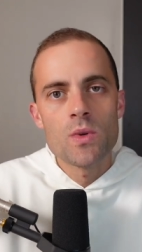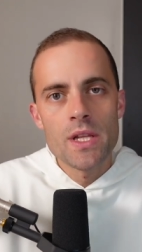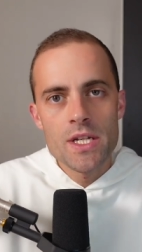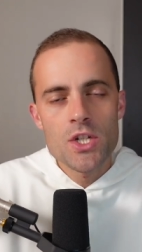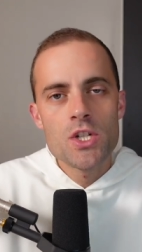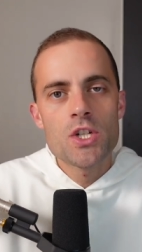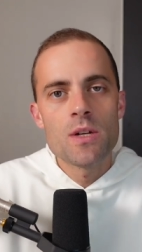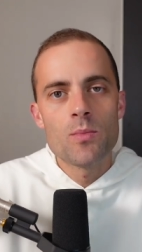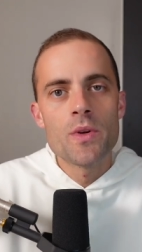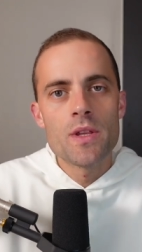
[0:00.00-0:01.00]

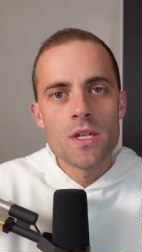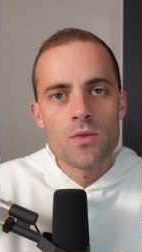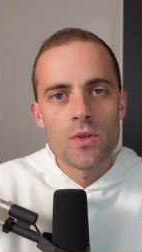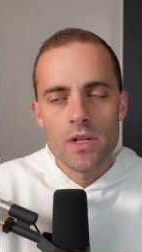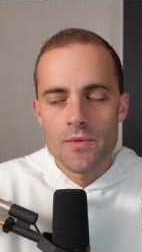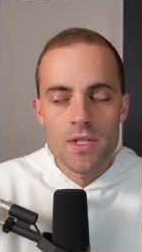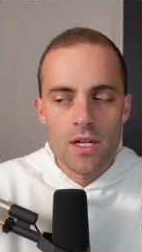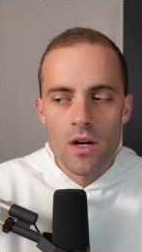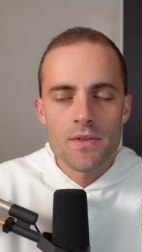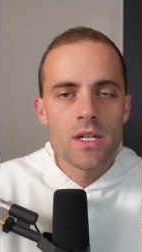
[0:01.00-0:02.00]
relationship with Israel, I wouldn't
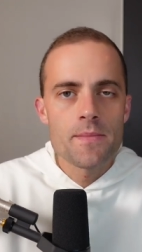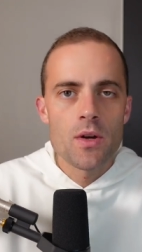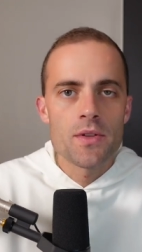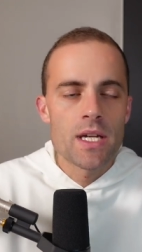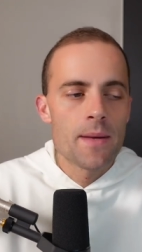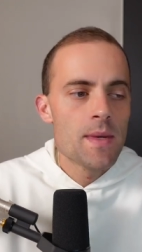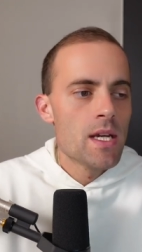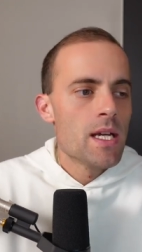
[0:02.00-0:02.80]
say oftentimes, all the time,